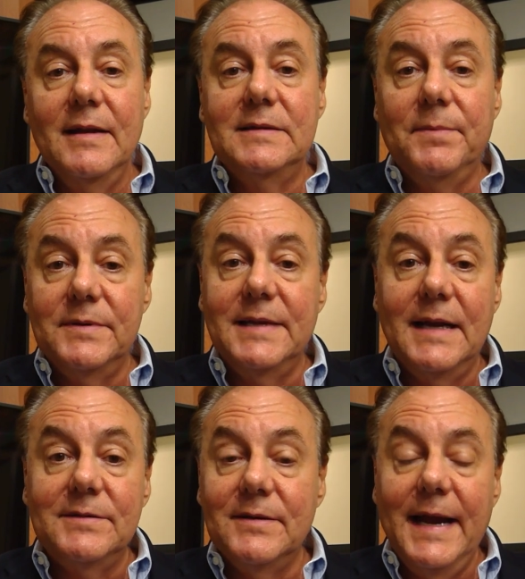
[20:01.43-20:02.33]
to
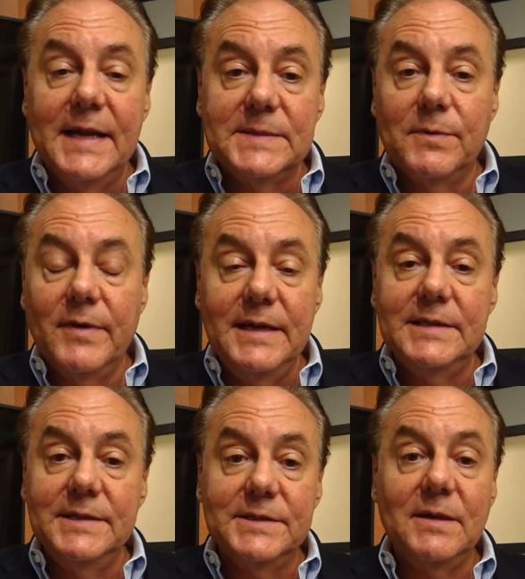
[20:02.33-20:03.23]
protect her
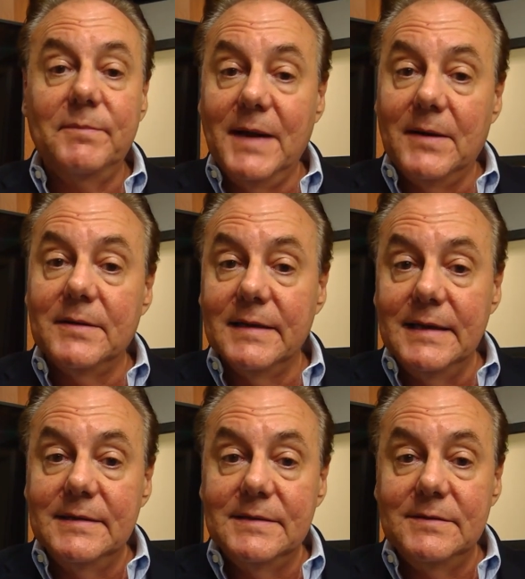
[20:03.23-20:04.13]
aspirations,
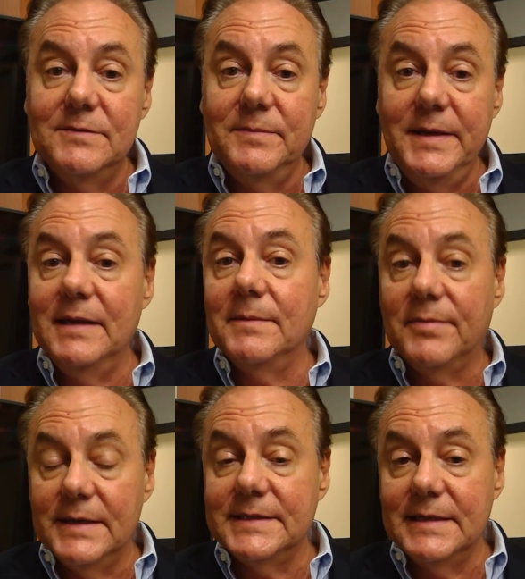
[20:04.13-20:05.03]
apparently, to being a
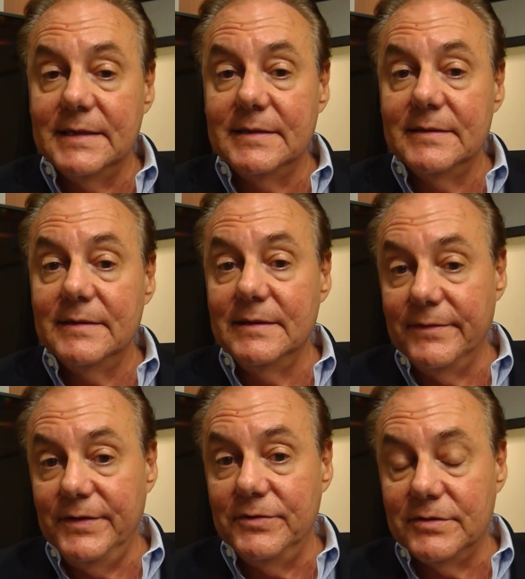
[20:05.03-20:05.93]
president in the
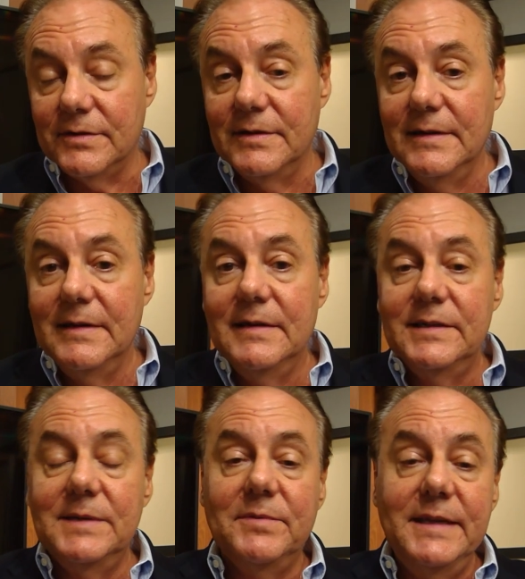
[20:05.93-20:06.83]
future.
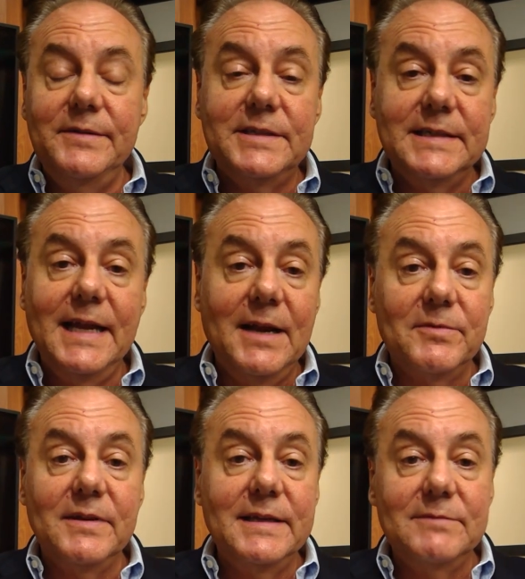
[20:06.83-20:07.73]
She believes she can't
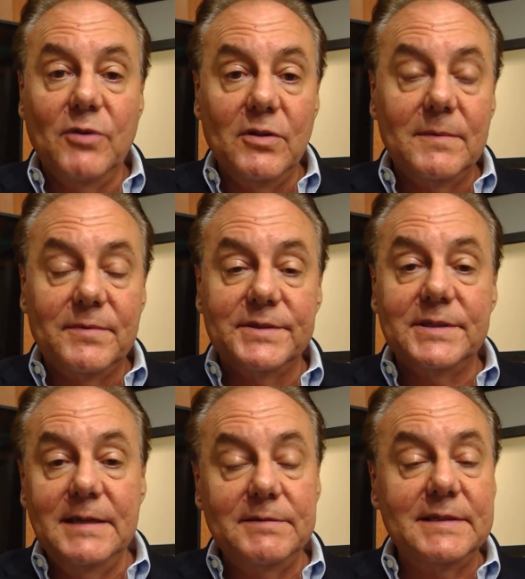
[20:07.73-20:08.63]
really roll up her
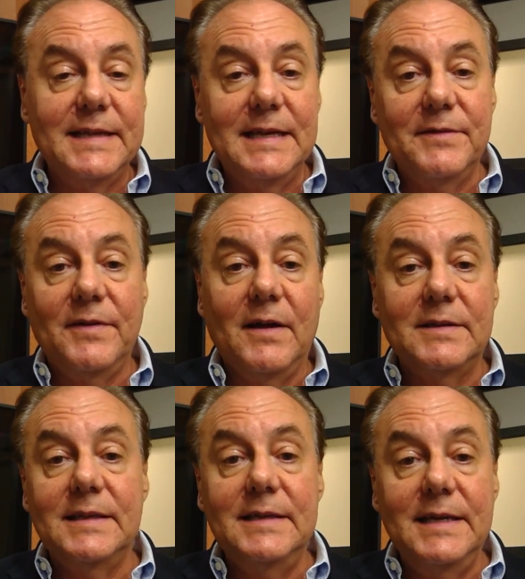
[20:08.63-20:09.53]
sleeves and get involved
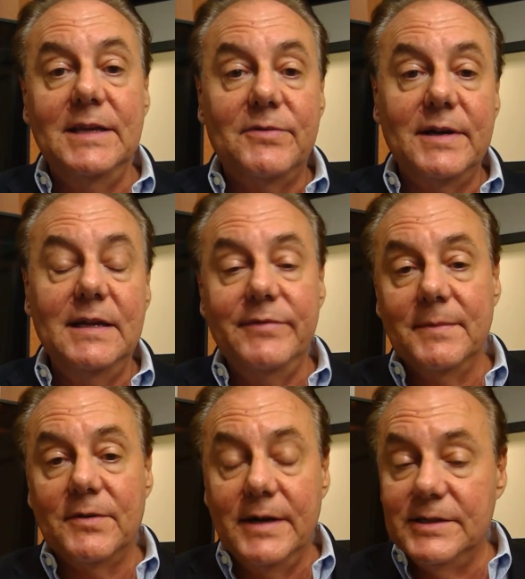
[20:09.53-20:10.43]
in the nitty-gritty of
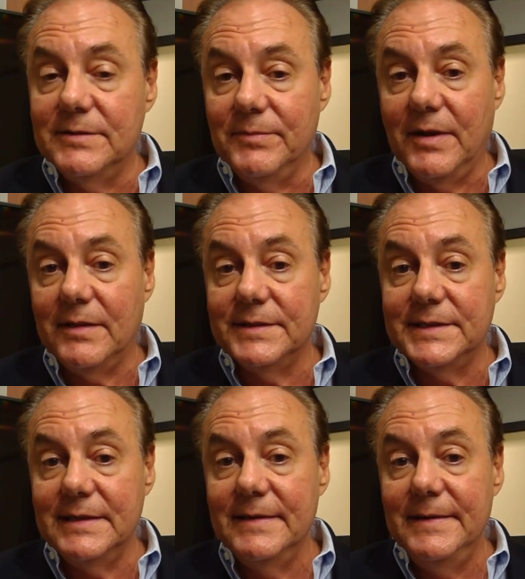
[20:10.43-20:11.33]
immigration
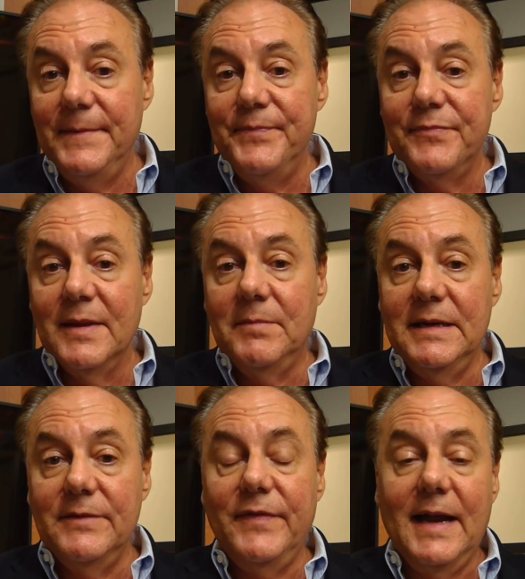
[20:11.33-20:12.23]
policy. But
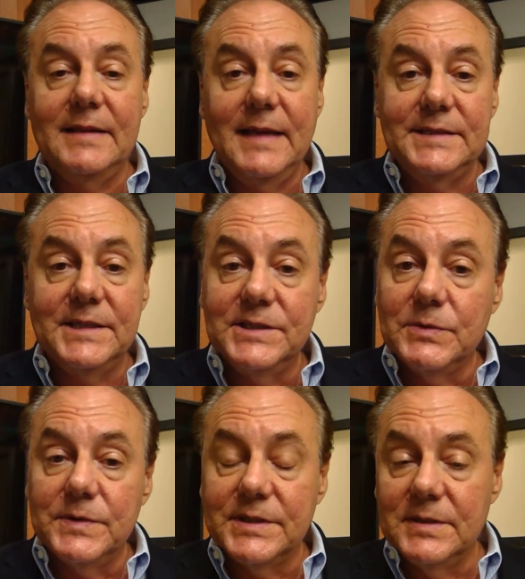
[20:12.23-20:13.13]
in fact, that's the
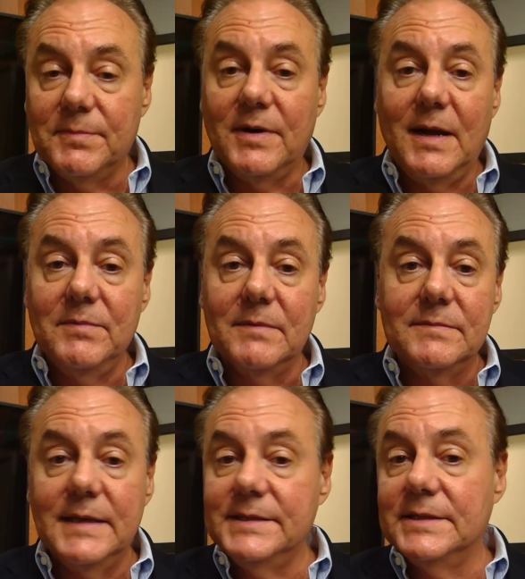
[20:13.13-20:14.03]
source of the
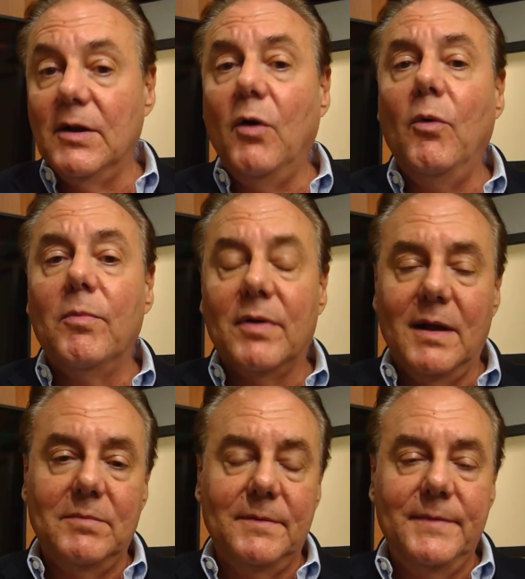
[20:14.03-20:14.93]
problem. That's the whole
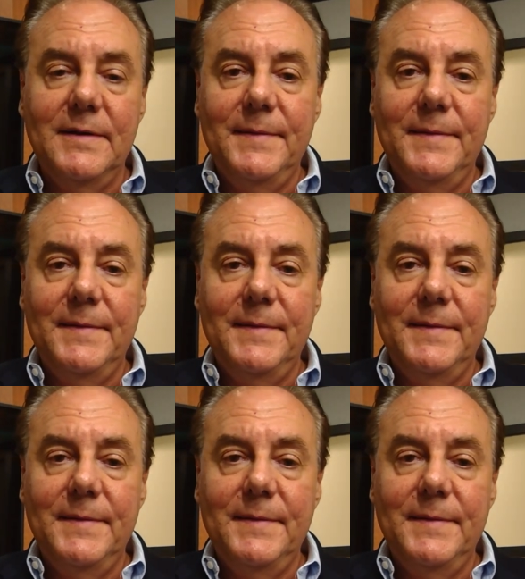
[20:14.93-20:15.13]
problem.